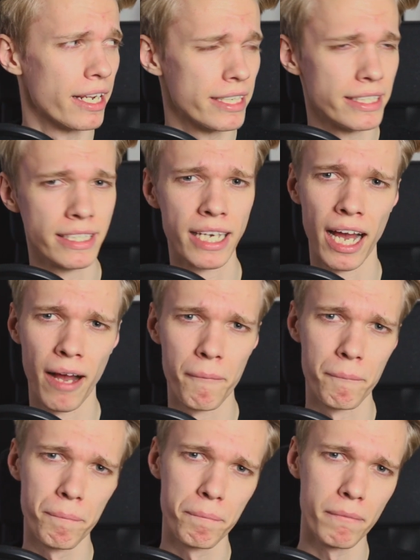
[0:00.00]
Yeah,
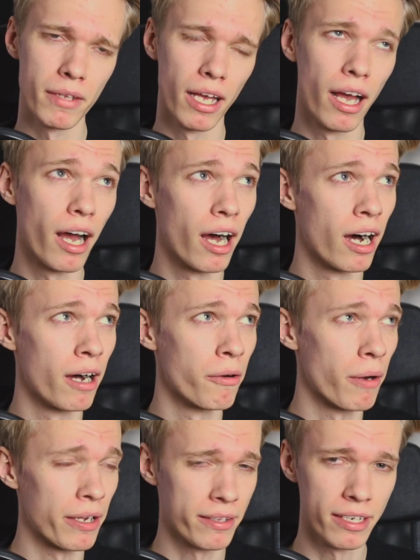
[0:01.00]

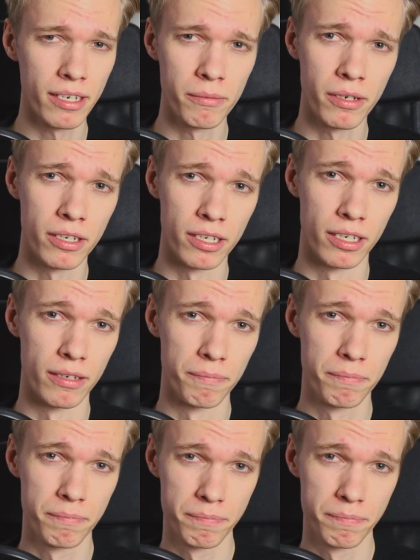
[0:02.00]
I think I'm gonna